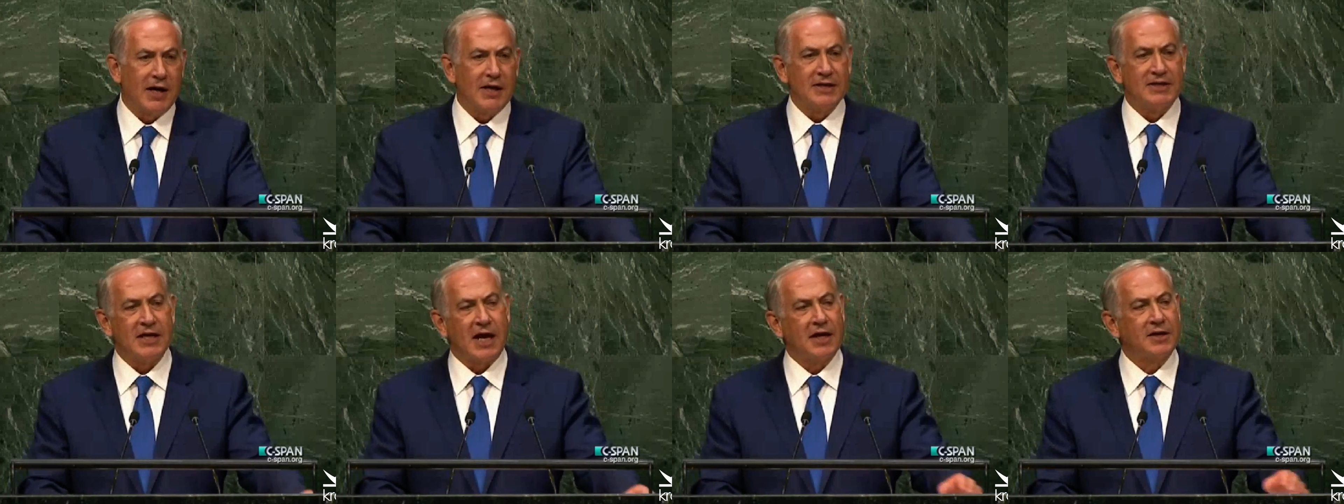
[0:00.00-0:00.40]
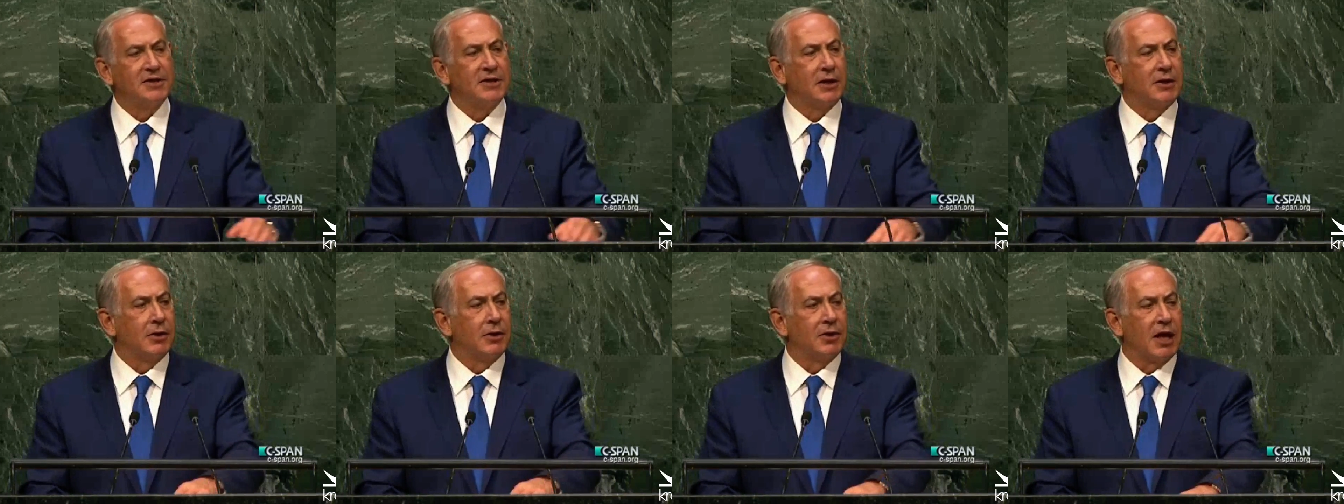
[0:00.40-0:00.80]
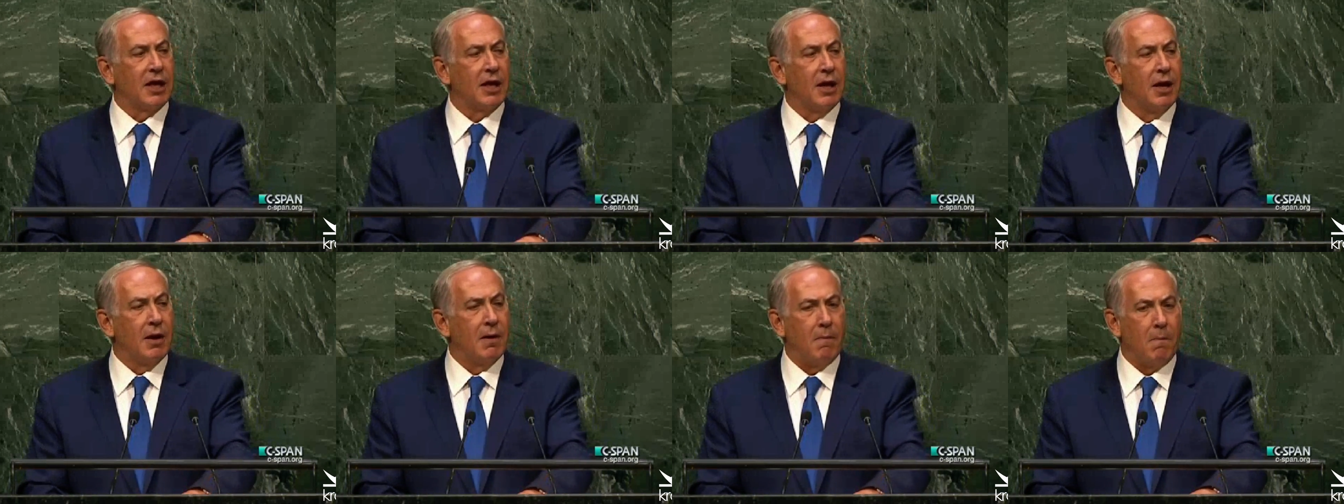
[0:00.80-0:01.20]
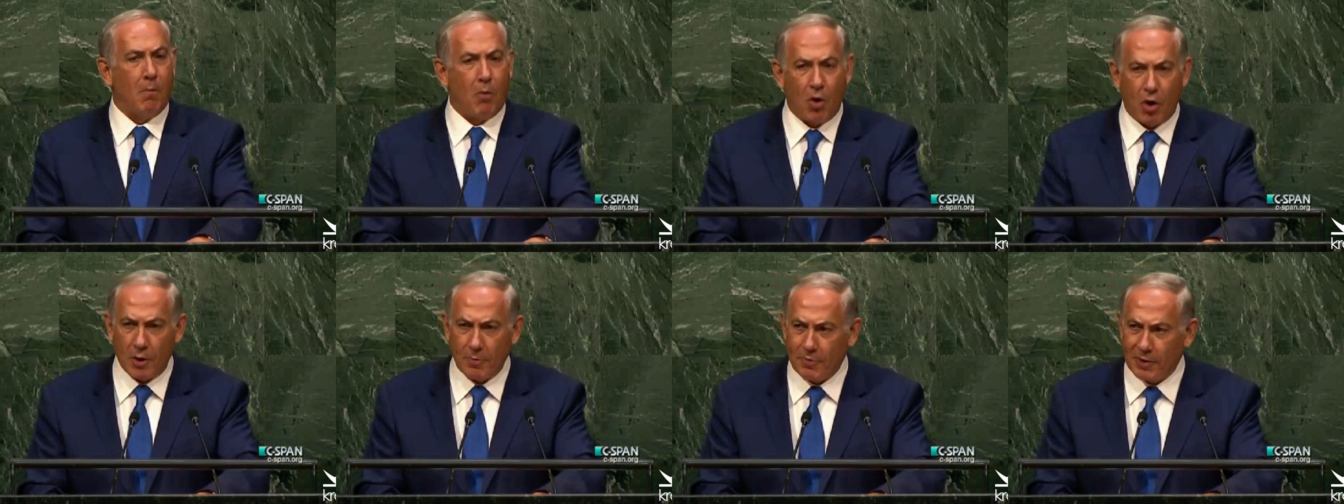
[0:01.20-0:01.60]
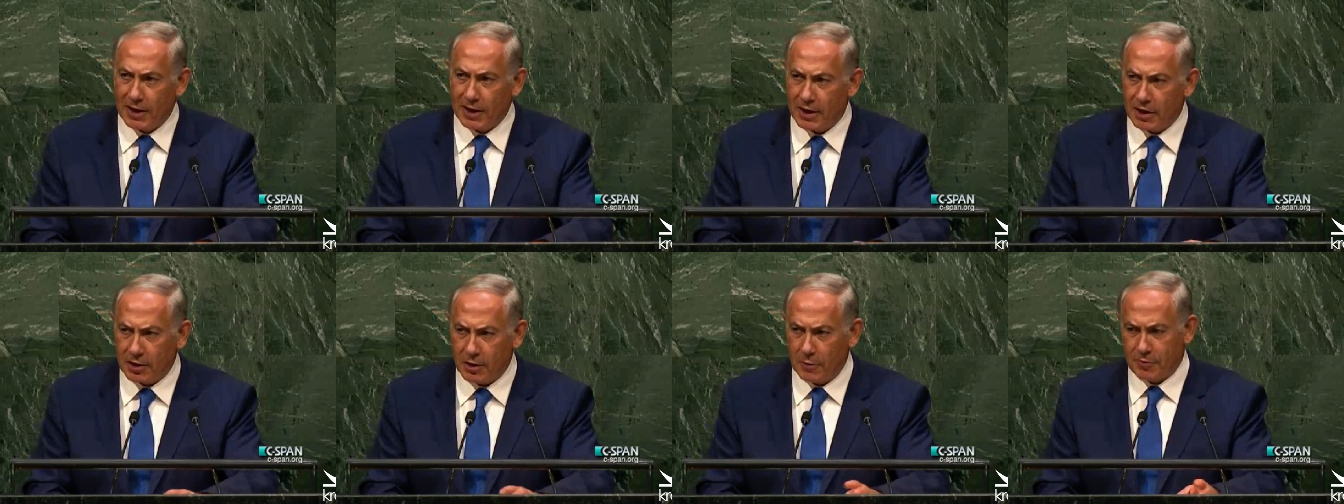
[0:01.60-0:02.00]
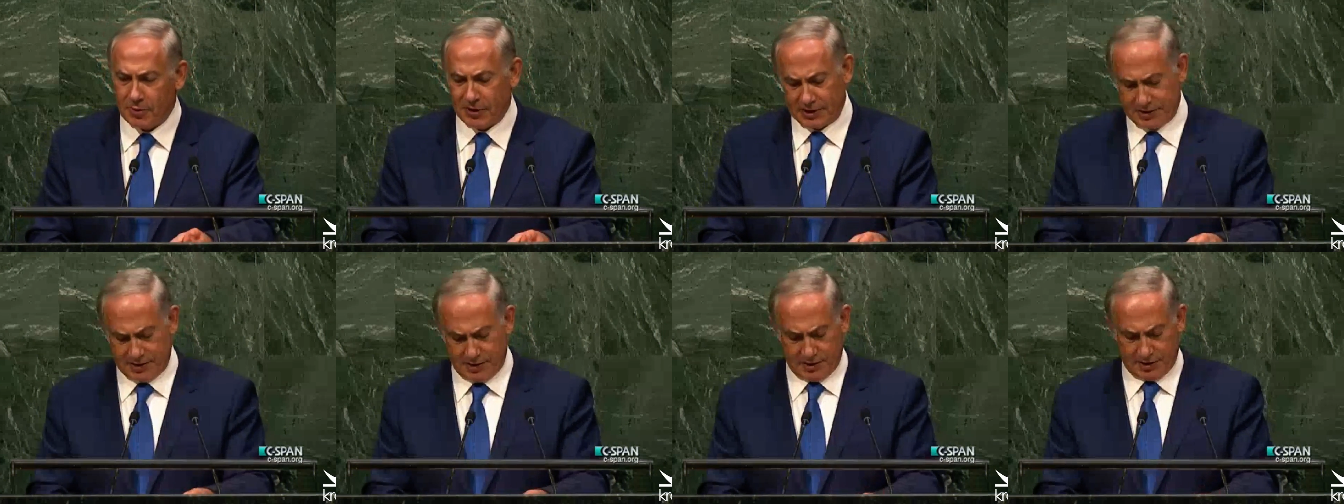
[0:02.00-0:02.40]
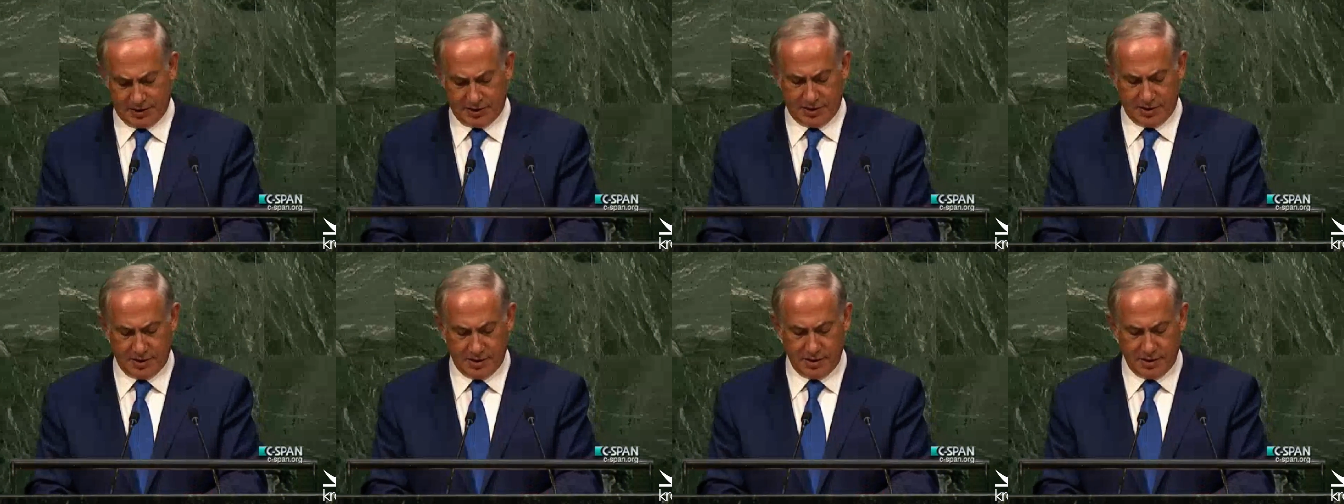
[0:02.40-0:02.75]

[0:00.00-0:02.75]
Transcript: is executing more political prisoners,